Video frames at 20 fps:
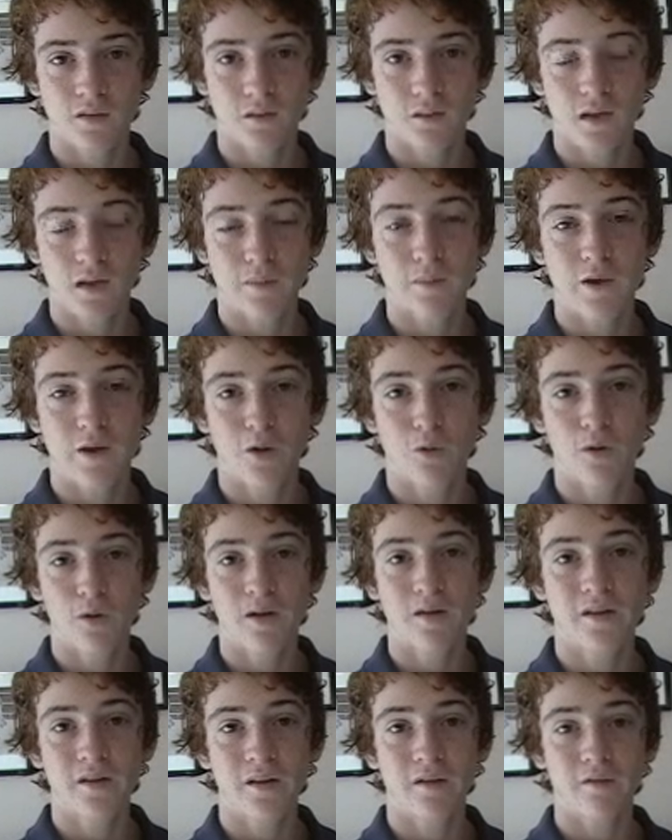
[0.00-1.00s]
Light
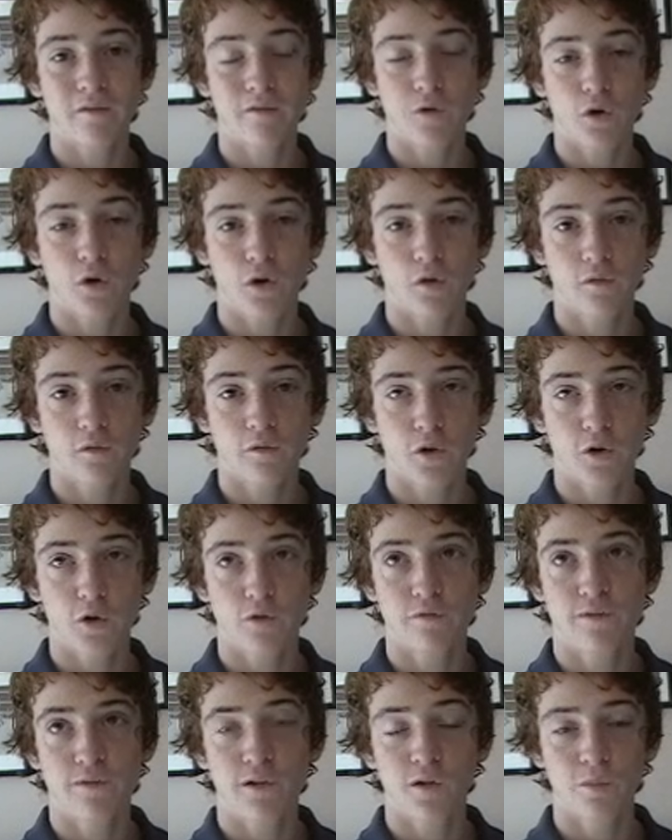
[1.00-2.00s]
middleweight, yeah, for
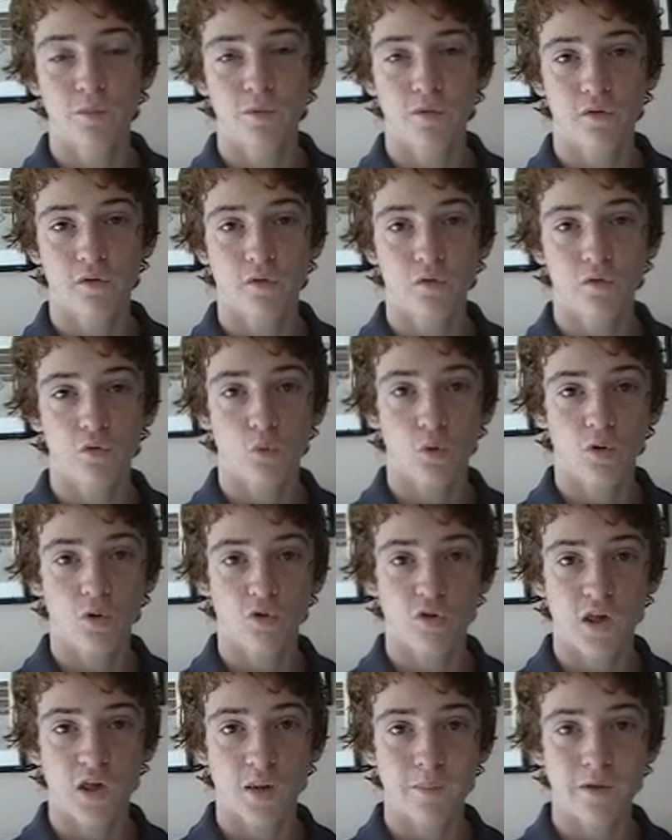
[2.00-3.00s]
Verno Phillips'
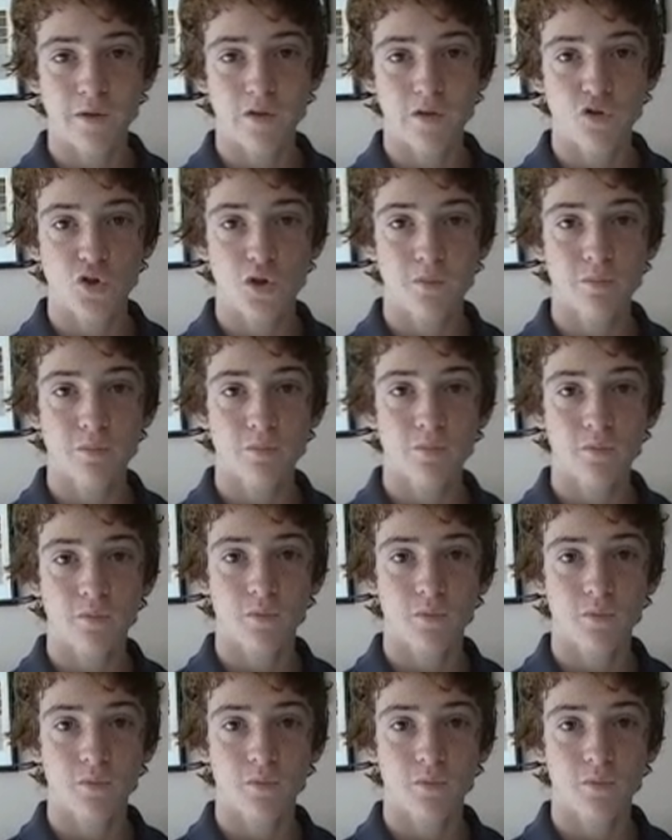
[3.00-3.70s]
world championship.